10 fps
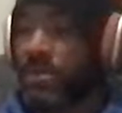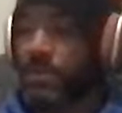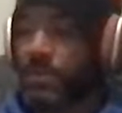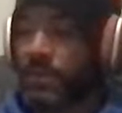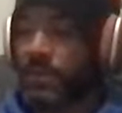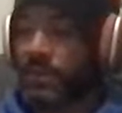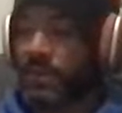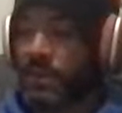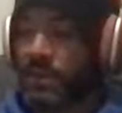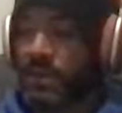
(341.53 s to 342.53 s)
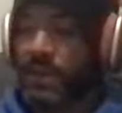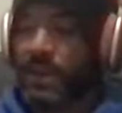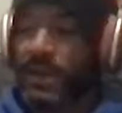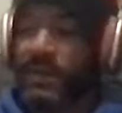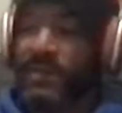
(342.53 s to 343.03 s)
a big success,
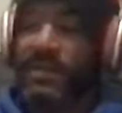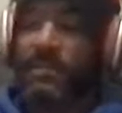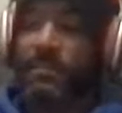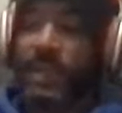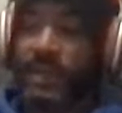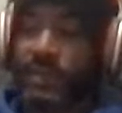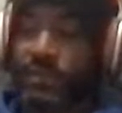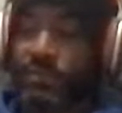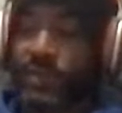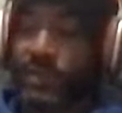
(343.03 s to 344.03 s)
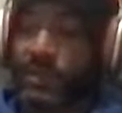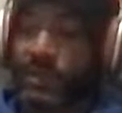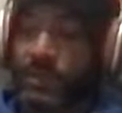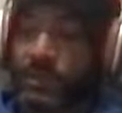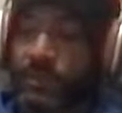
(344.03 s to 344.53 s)
it didn't make us rich.